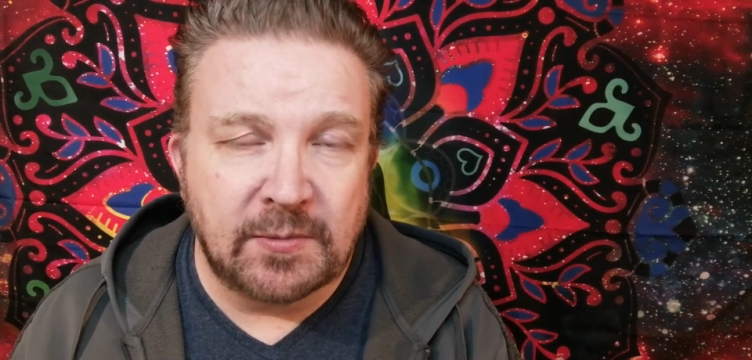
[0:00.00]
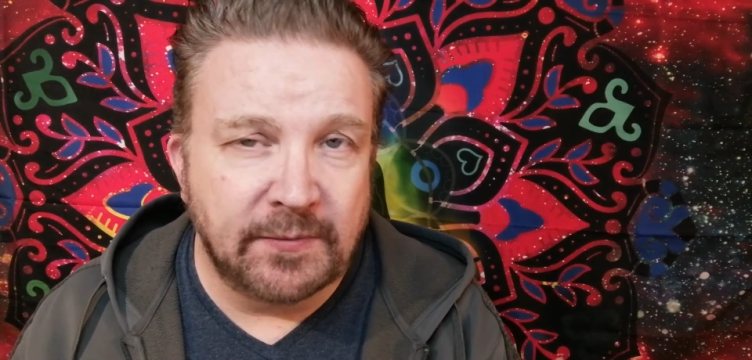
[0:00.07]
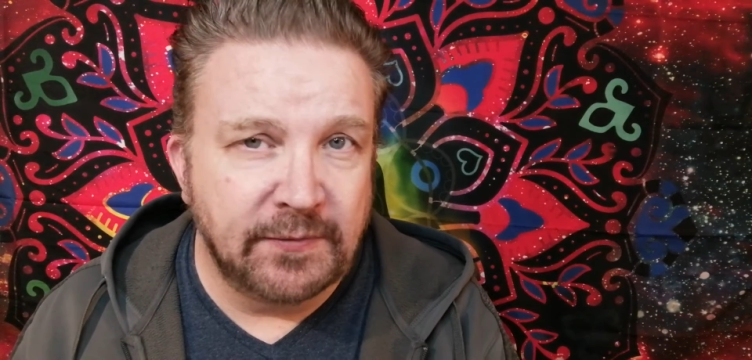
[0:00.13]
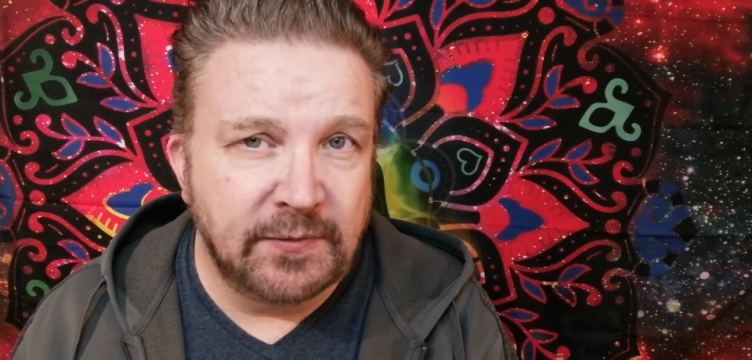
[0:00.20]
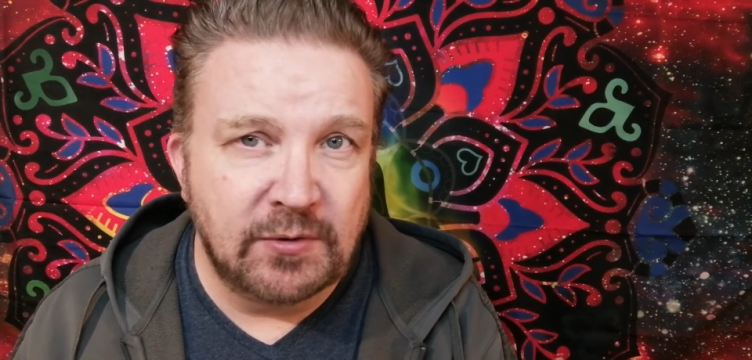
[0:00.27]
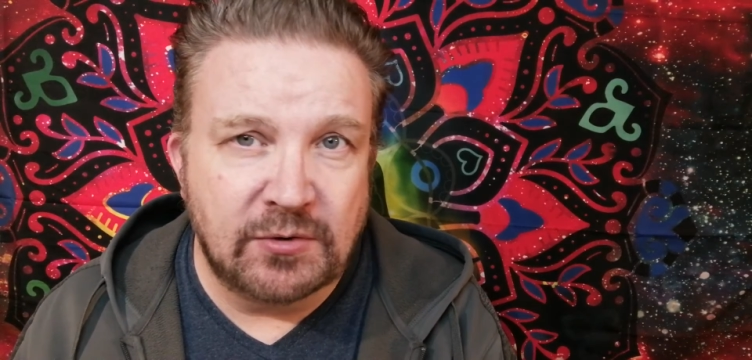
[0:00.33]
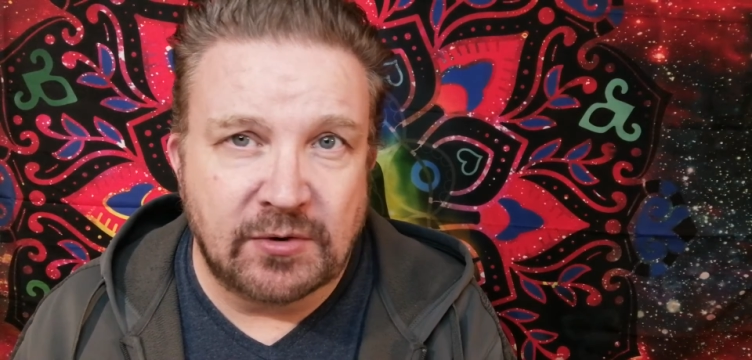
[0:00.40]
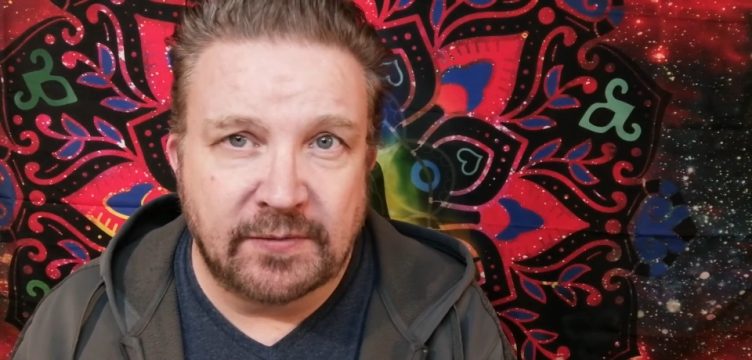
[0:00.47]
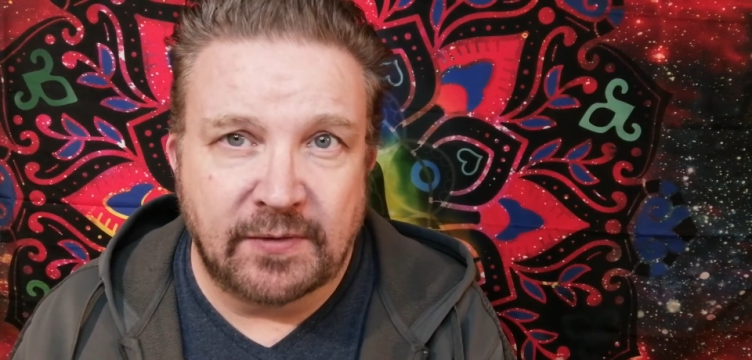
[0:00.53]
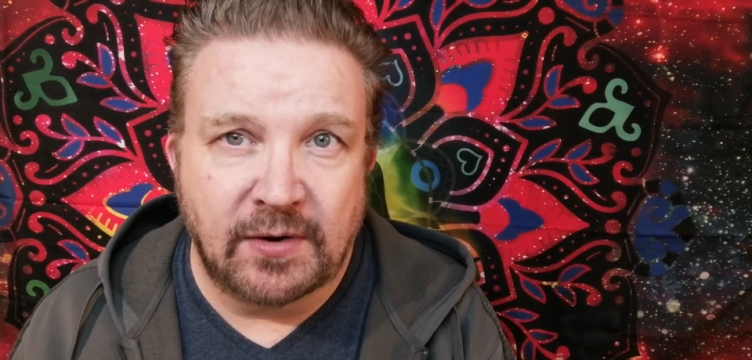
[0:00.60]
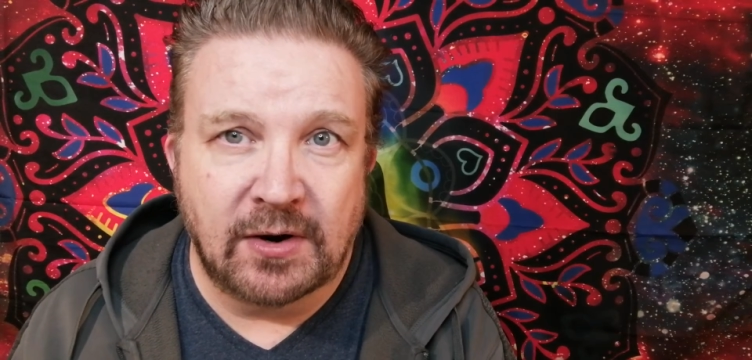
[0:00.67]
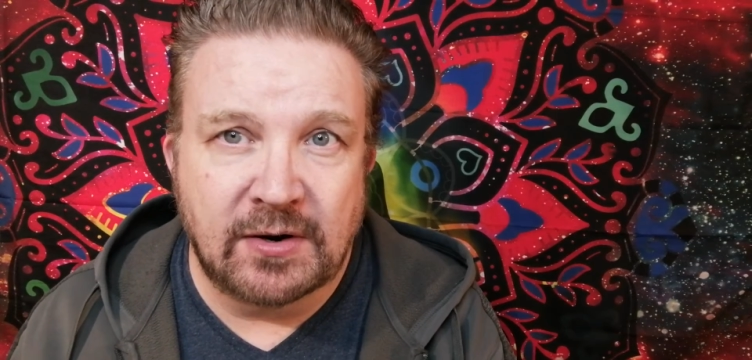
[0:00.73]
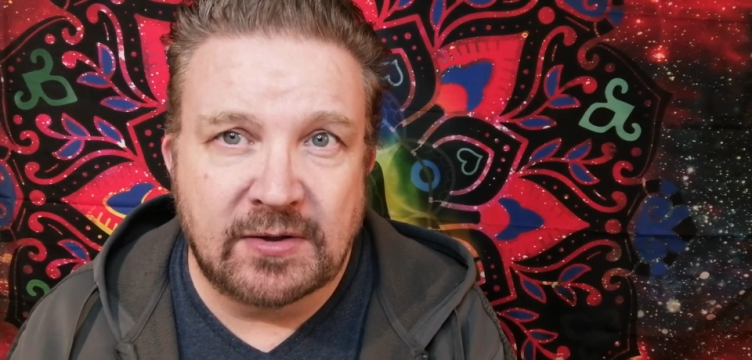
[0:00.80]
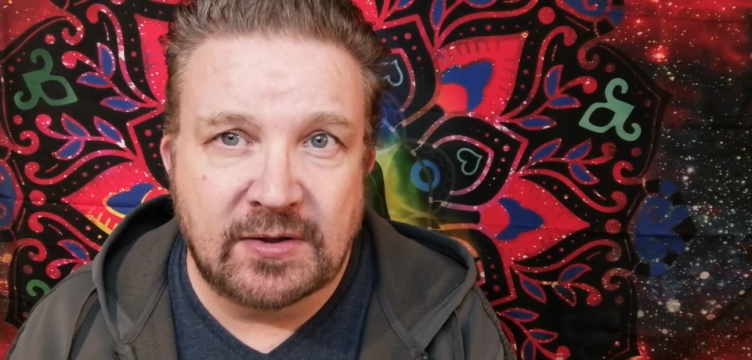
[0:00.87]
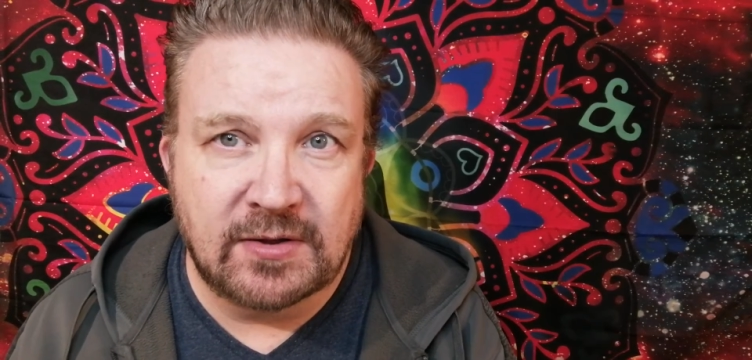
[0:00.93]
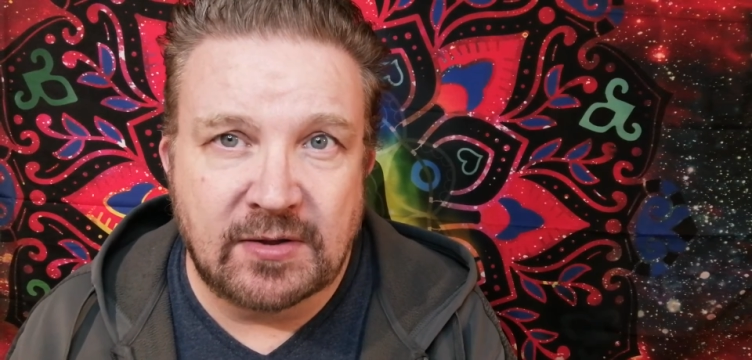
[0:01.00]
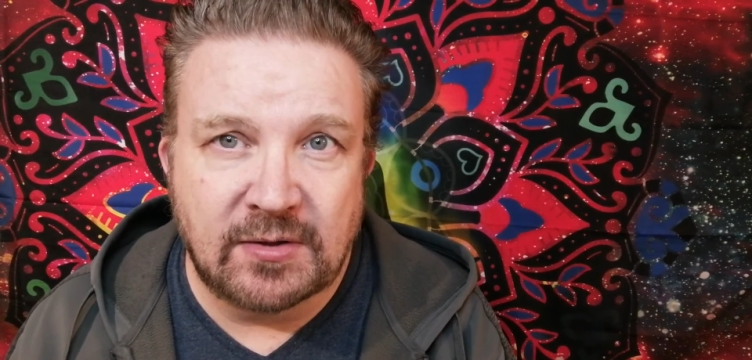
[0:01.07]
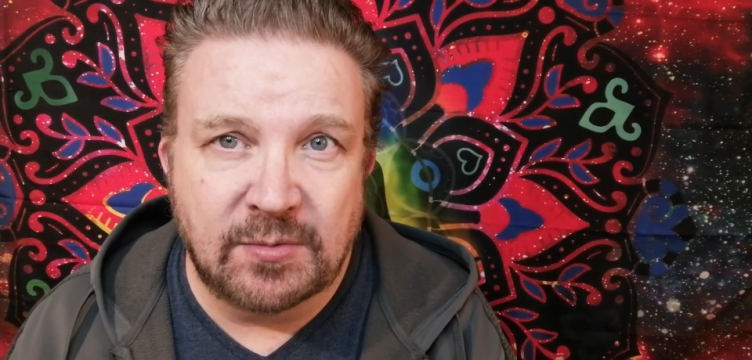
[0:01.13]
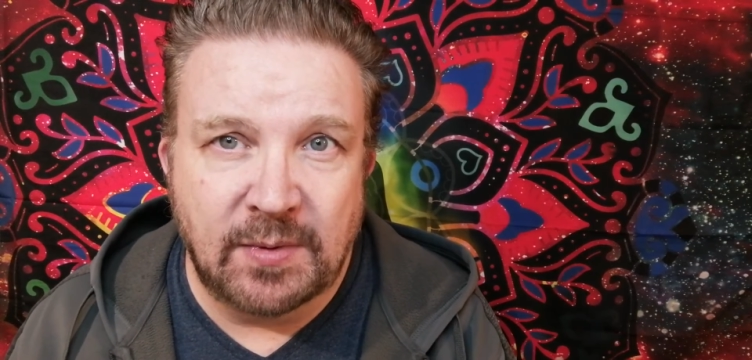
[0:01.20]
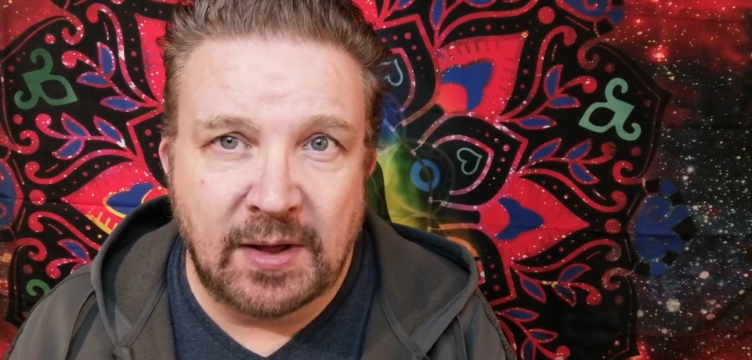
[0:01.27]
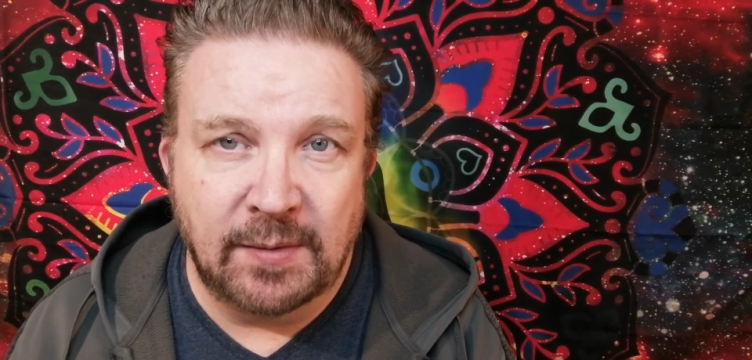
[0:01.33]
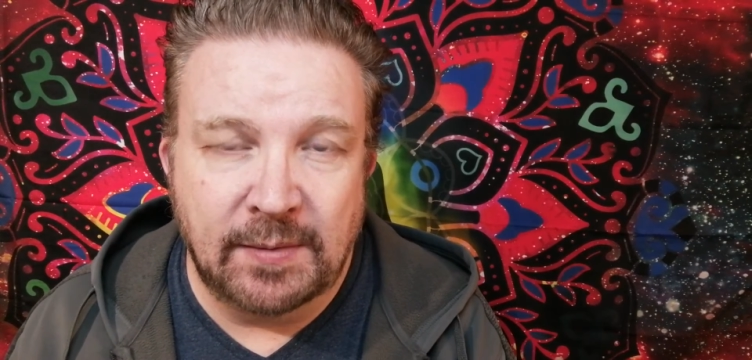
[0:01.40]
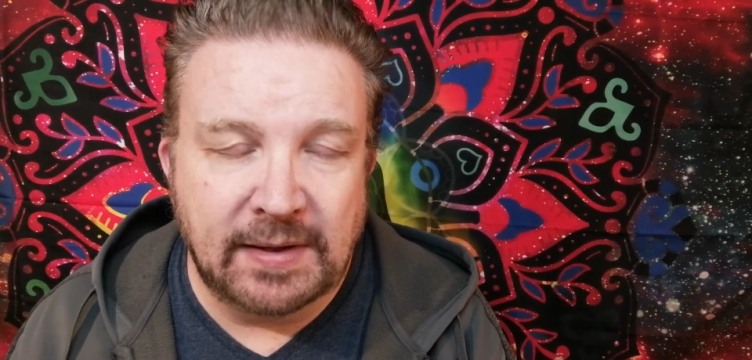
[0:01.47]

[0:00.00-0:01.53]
but future viruses as well.